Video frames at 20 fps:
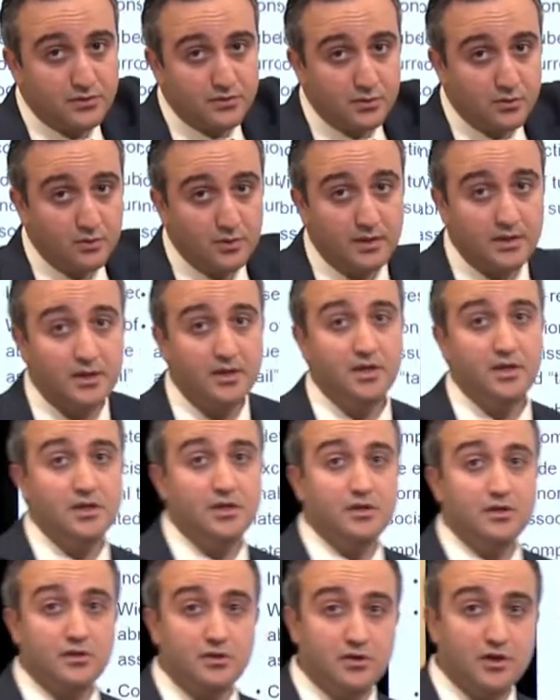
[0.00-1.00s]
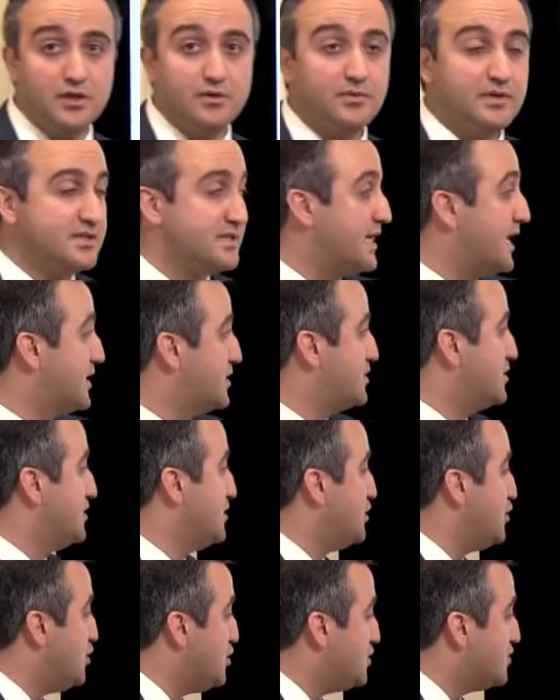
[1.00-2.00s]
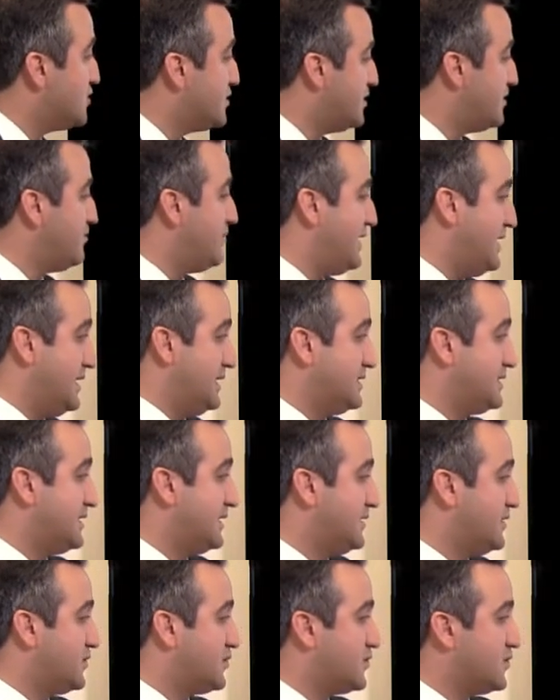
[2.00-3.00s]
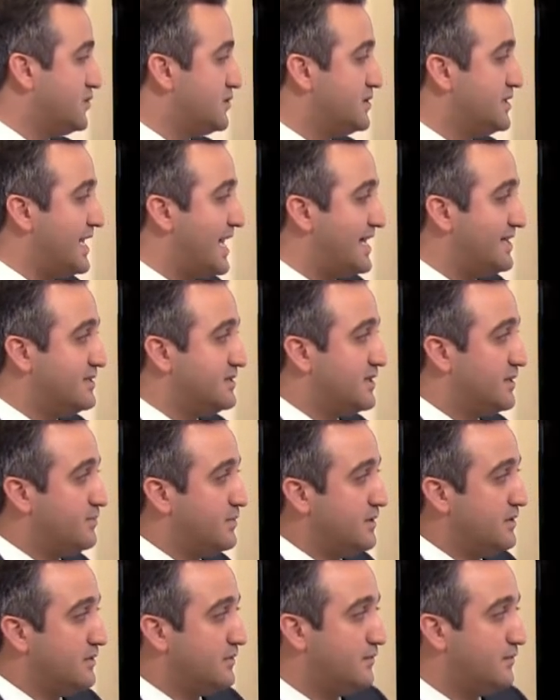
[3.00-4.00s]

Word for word: So like, Good resection usually means that the surgeon ends up in the